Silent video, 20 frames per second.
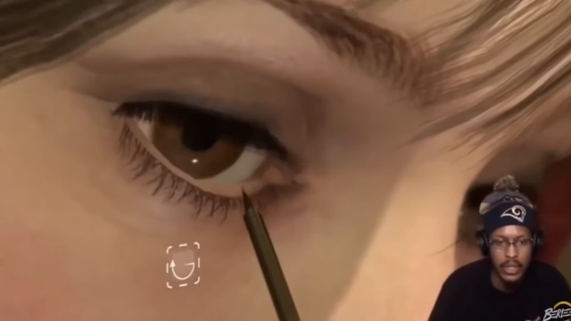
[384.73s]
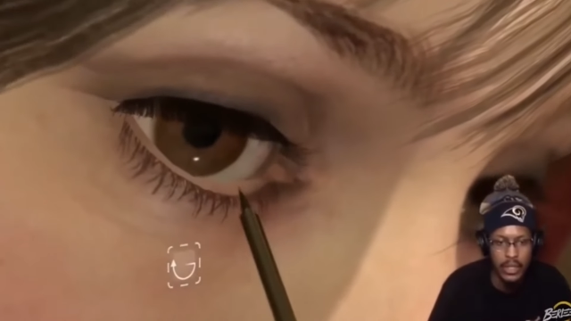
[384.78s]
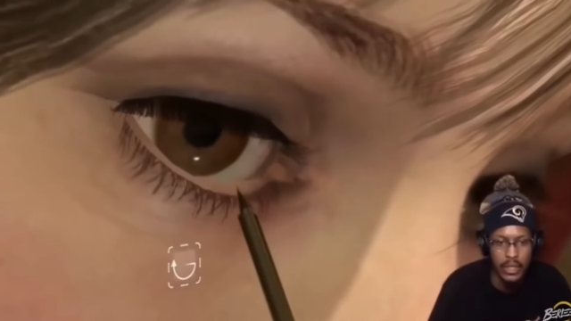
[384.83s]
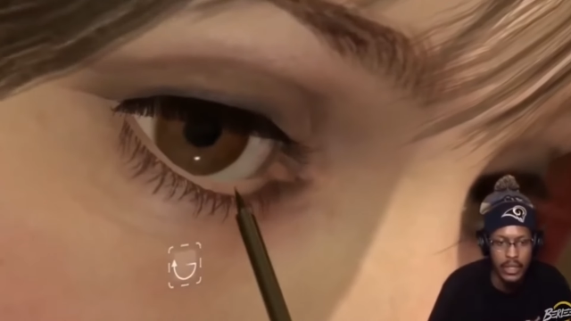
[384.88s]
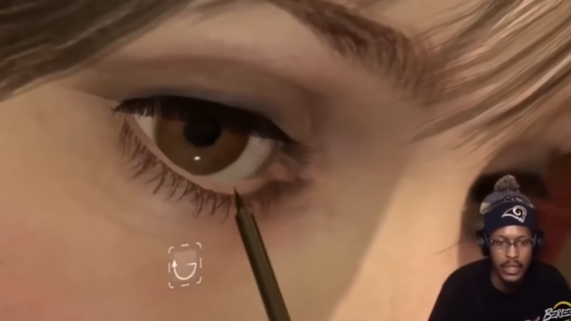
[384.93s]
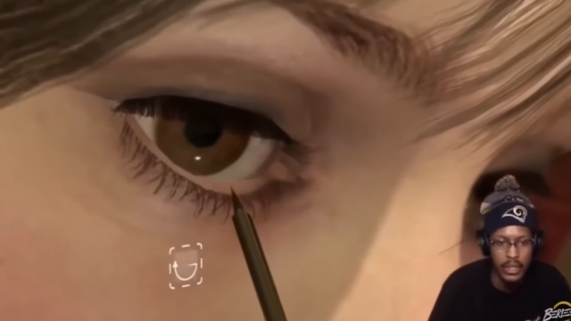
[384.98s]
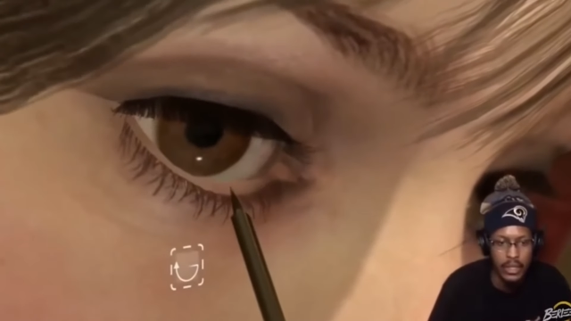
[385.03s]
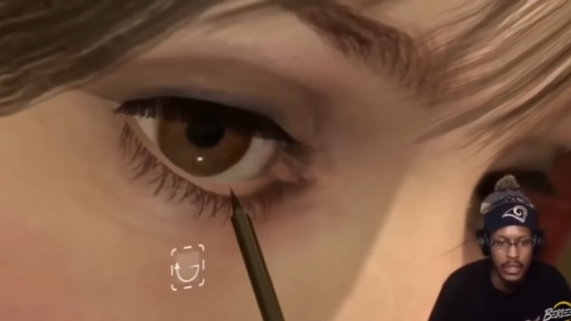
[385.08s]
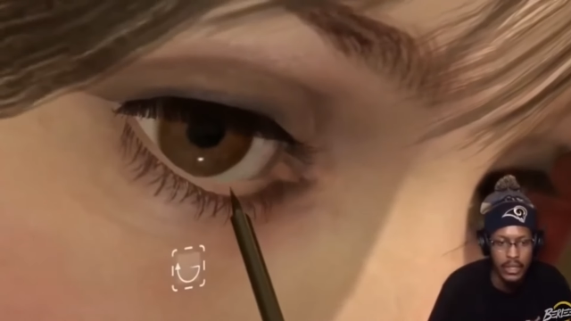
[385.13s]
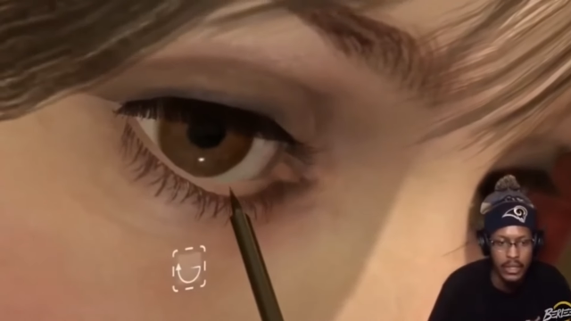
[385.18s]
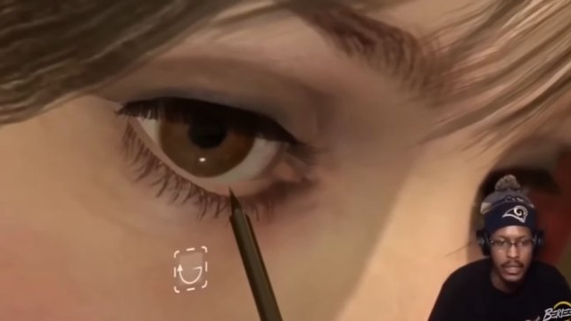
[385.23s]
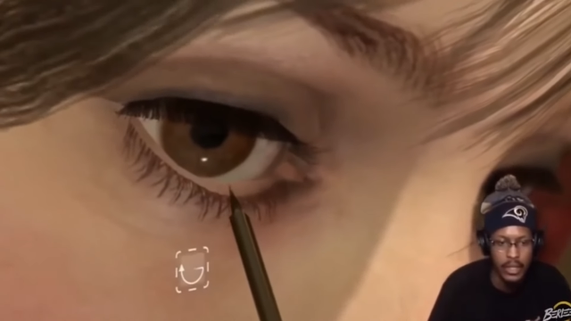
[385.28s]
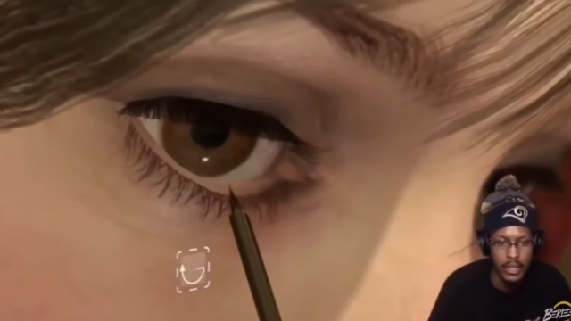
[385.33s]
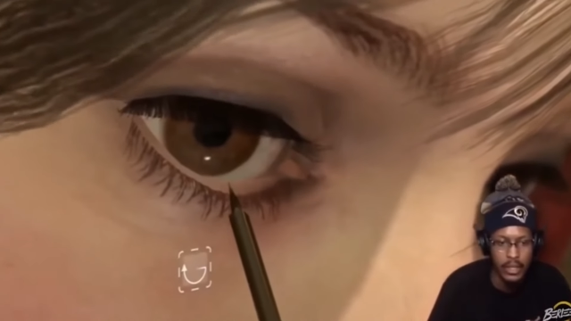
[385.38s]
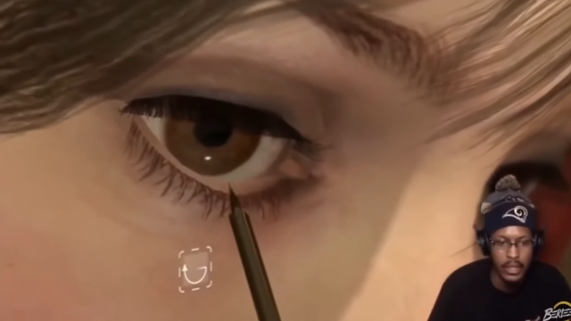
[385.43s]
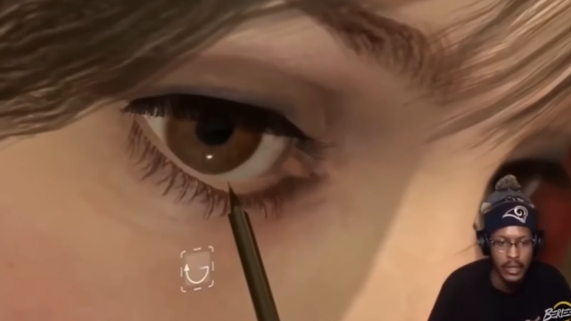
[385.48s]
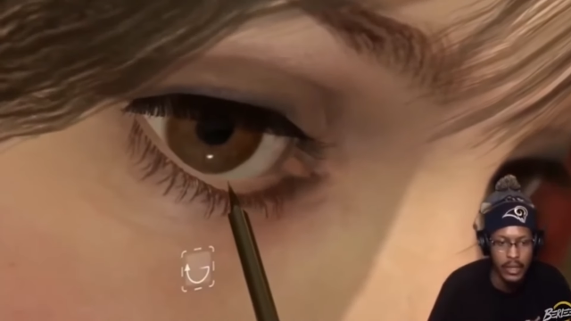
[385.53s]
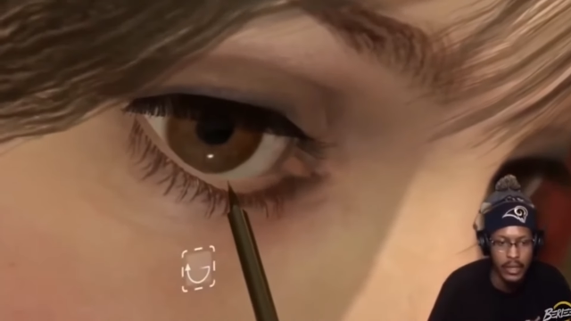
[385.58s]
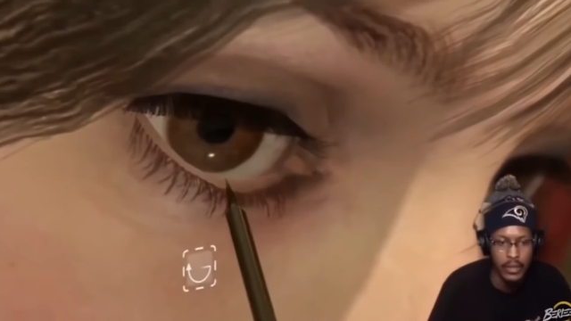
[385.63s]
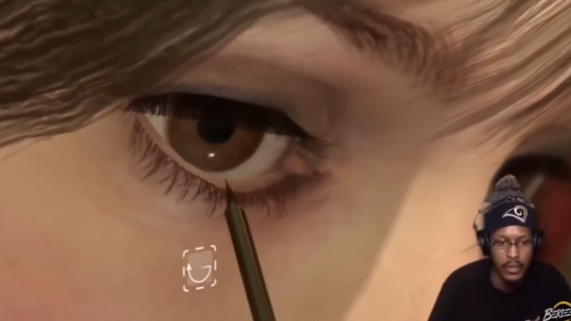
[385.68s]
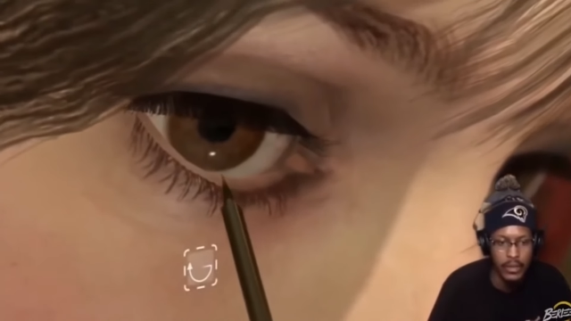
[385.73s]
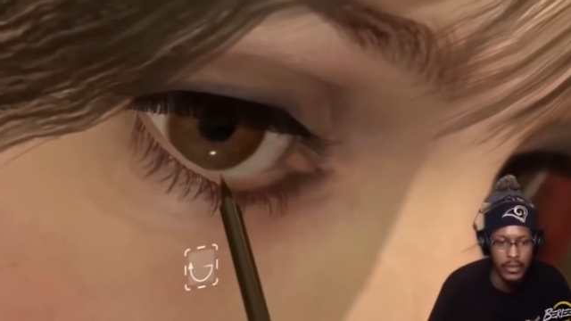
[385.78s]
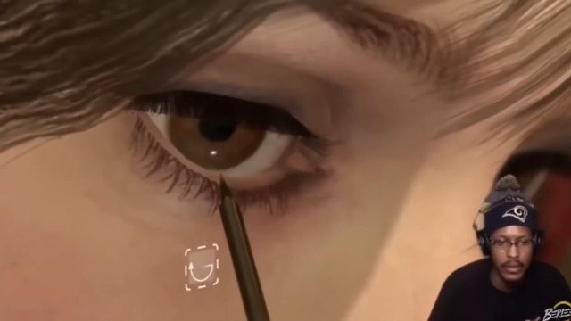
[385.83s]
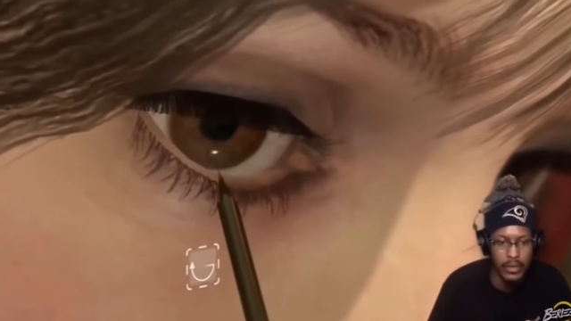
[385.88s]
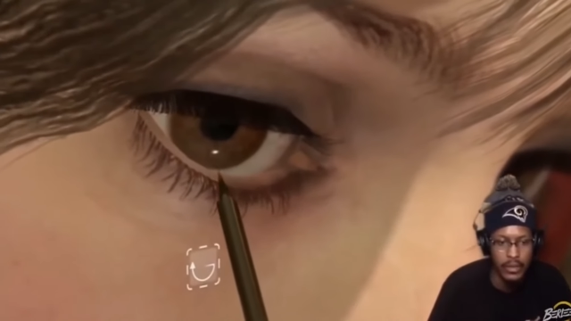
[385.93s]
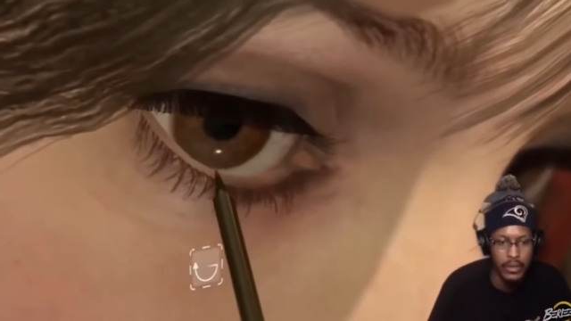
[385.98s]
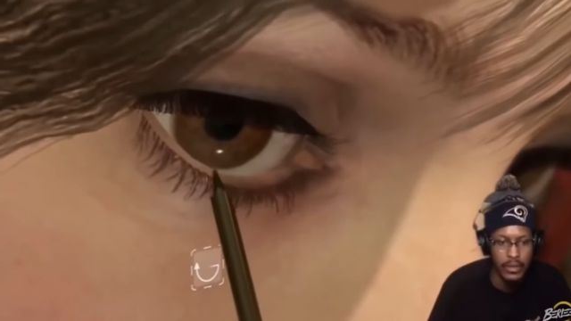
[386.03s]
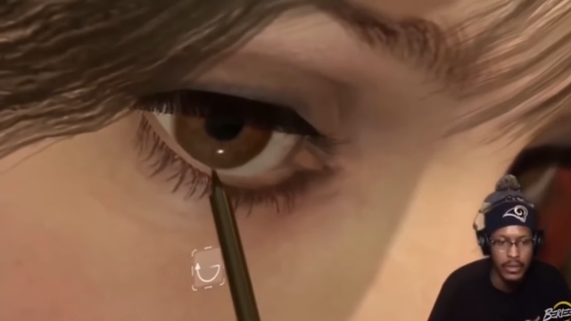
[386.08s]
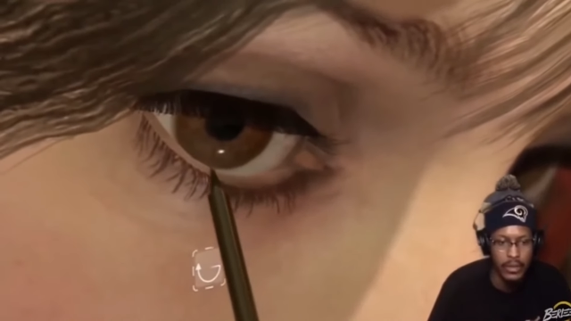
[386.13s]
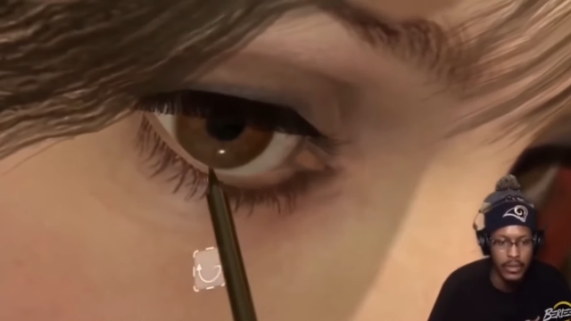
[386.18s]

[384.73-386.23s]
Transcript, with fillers: look like you know